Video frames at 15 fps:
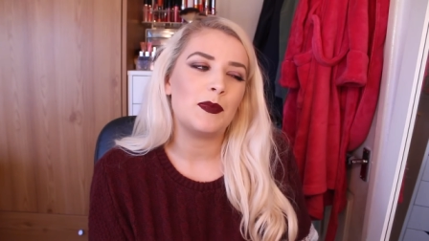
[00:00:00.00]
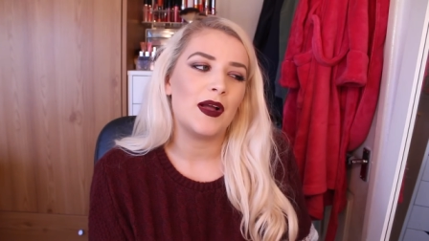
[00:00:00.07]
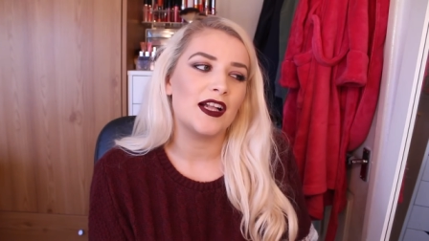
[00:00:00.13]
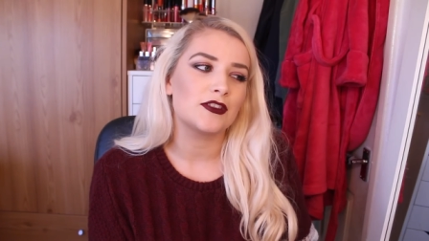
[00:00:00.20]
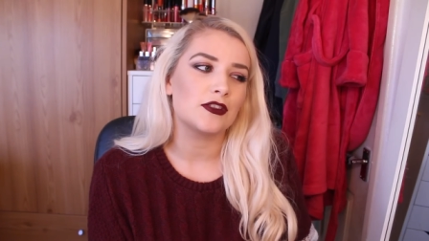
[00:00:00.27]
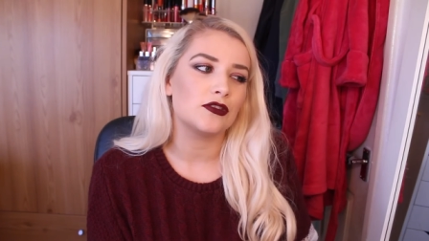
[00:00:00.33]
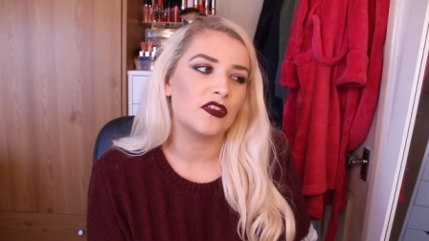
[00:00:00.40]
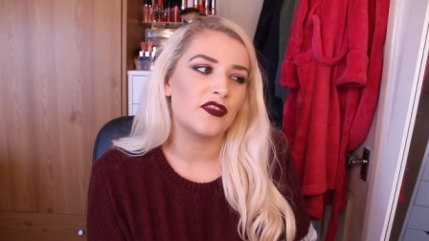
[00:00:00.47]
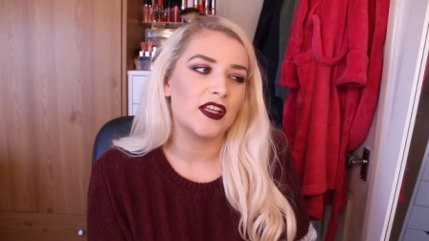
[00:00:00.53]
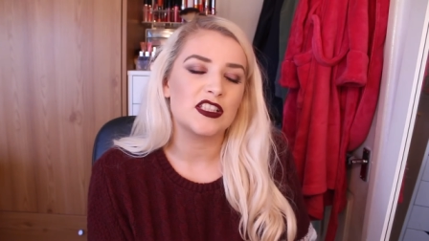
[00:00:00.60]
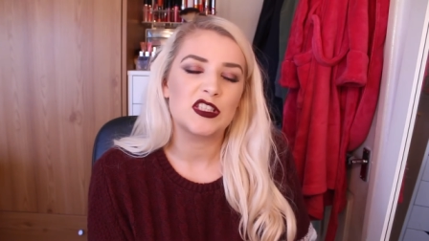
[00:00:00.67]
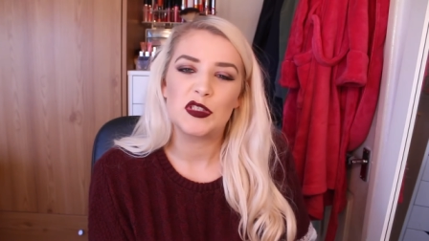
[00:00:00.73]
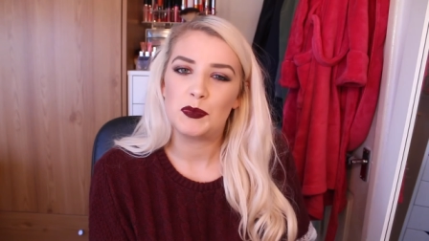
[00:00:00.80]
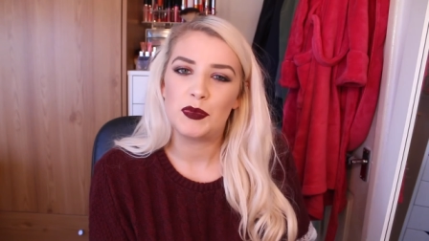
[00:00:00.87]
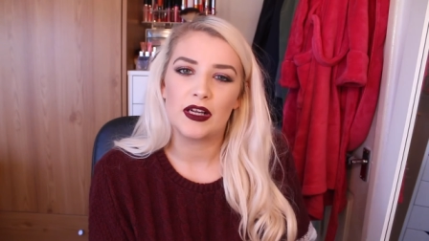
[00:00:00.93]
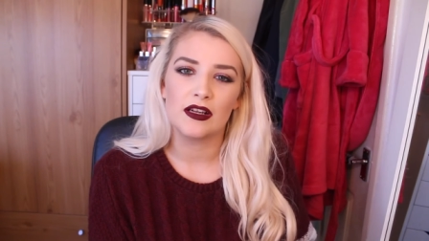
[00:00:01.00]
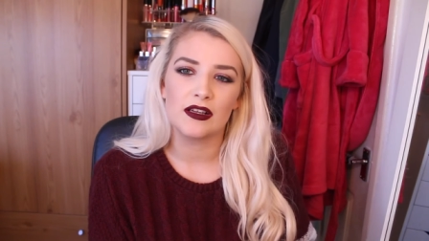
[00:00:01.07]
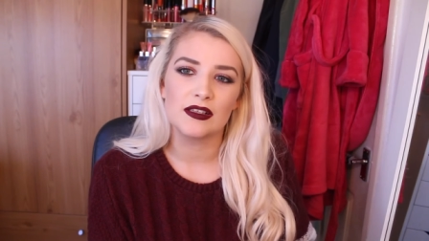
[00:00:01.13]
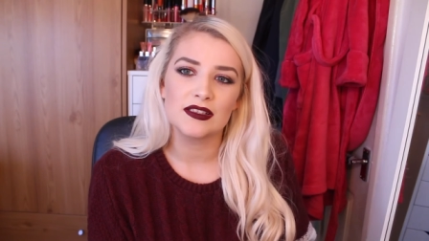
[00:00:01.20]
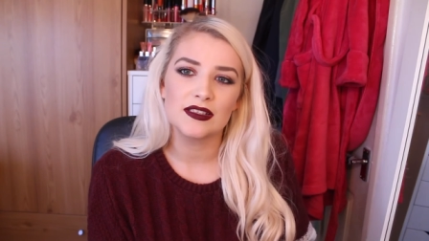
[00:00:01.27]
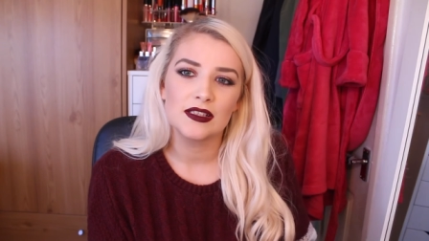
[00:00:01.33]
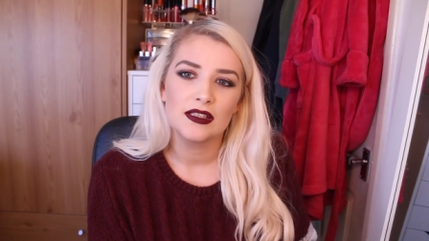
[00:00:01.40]
but I don't know, that's just
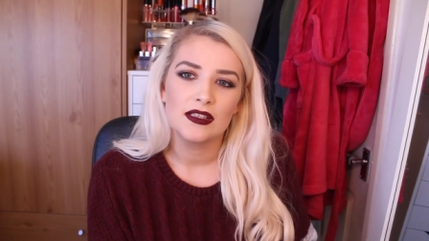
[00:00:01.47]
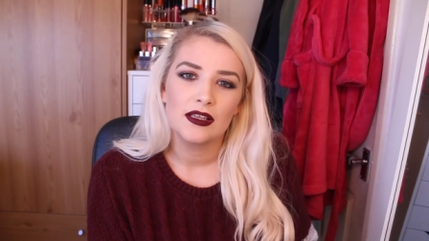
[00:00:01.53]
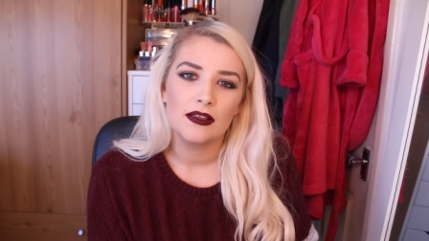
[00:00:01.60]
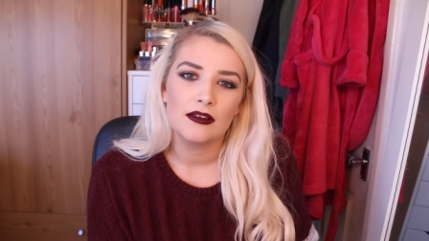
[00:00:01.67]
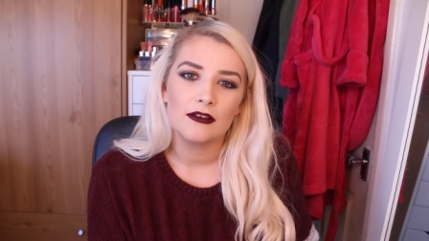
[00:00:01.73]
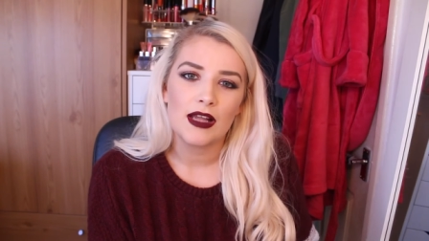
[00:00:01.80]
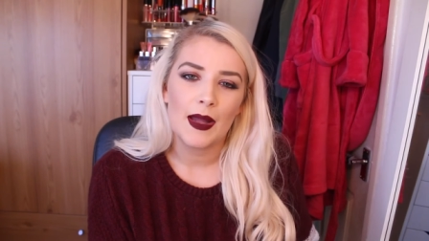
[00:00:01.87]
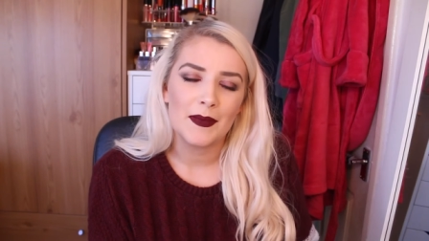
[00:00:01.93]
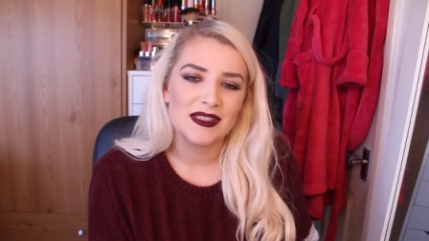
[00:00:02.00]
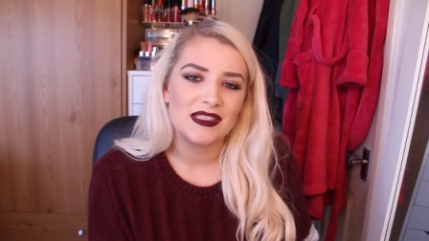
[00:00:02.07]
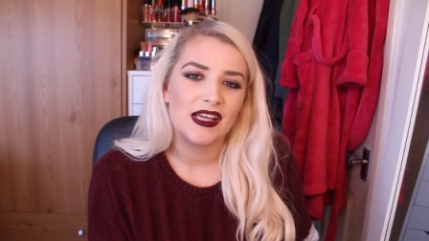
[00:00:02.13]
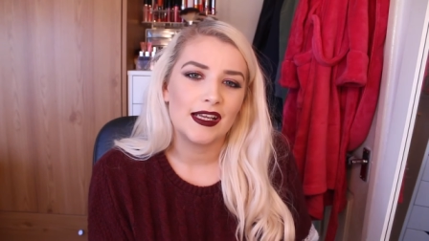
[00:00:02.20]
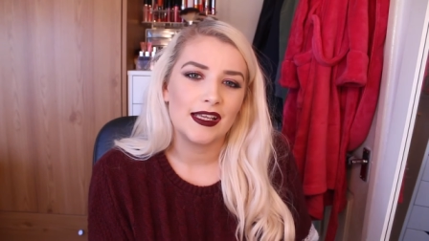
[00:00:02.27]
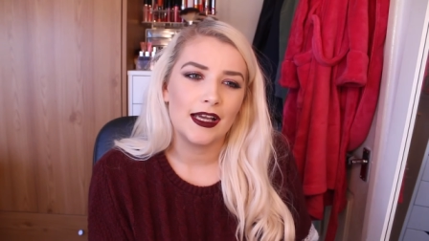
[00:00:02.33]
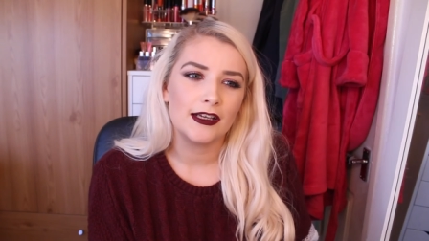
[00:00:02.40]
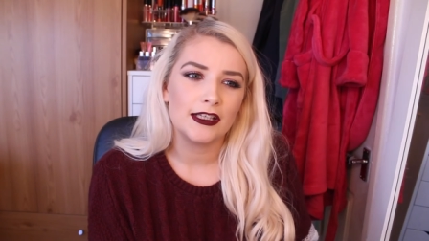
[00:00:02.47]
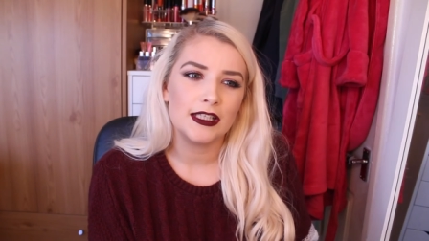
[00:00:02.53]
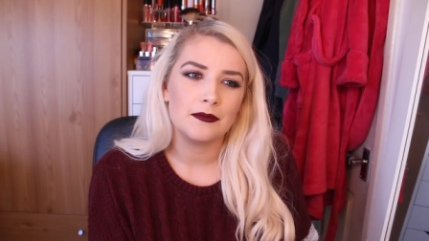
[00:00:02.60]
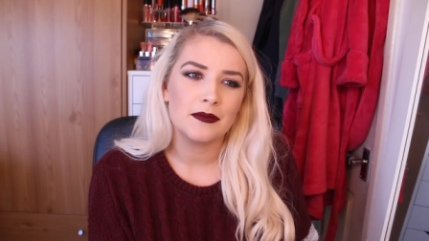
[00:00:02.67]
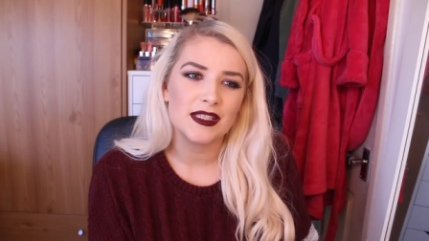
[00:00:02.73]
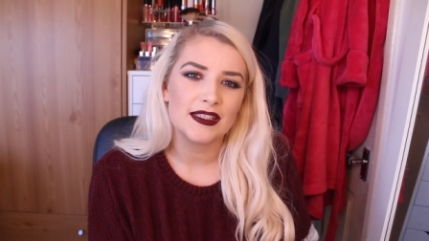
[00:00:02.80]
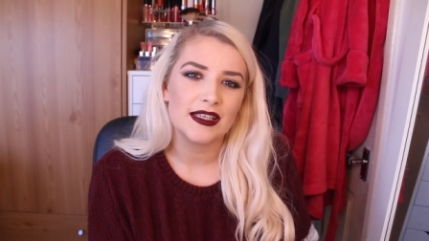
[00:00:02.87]
because I'm a
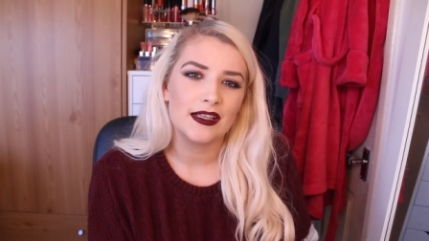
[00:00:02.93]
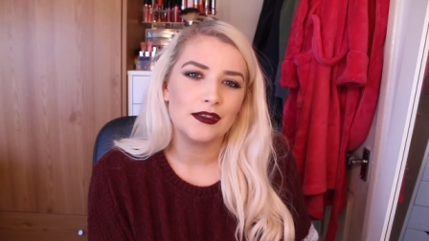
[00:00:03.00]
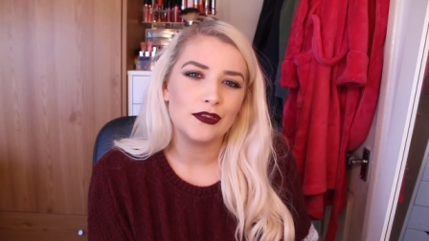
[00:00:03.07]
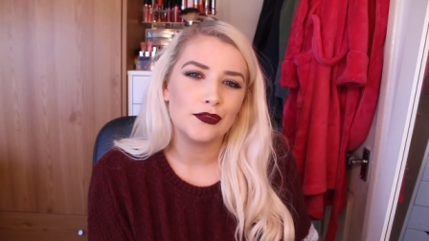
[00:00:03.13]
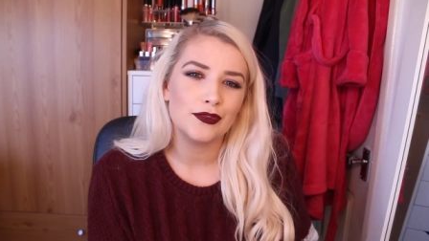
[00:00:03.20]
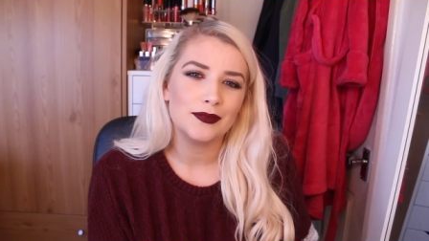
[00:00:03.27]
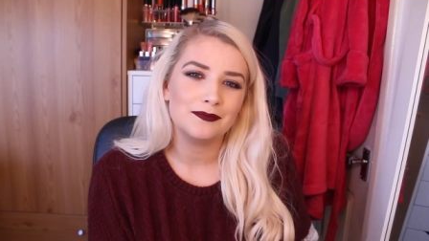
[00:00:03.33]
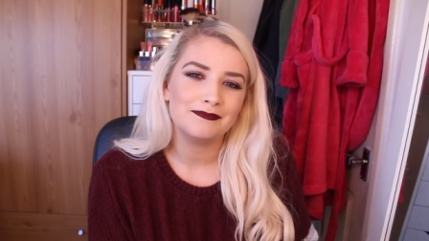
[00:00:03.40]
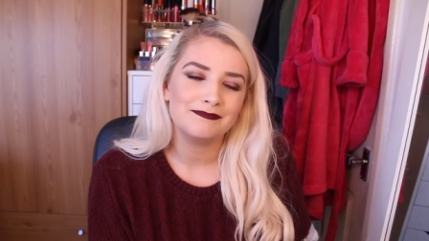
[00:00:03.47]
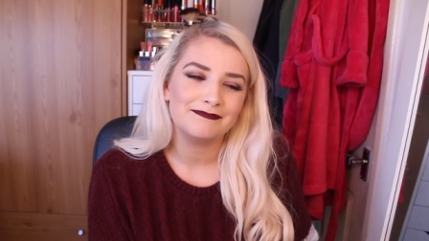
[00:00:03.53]
Saggy-Aggy myself.